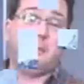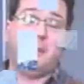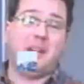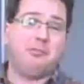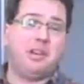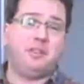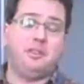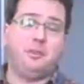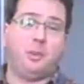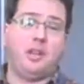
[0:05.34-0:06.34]
are many
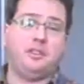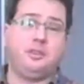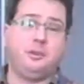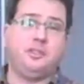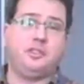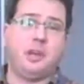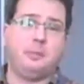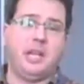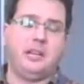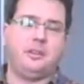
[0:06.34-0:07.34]
reasons why students
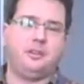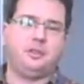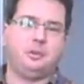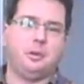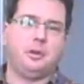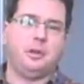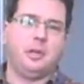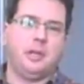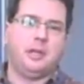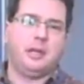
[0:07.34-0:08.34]
come late to school,
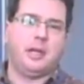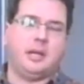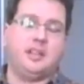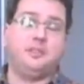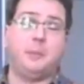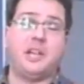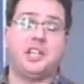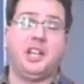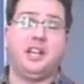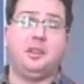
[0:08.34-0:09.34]

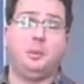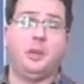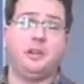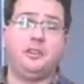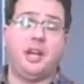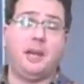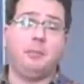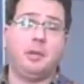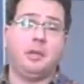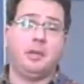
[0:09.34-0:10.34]
especially in the
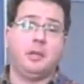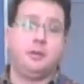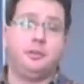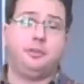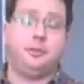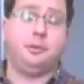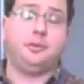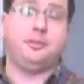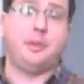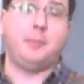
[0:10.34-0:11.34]
wintertime.
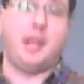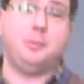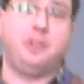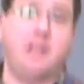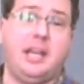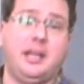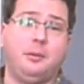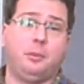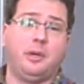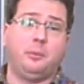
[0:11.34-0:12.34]
Students sometimes are
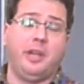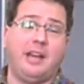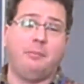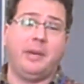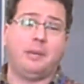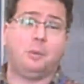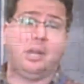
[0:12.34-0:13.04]
late when we have bad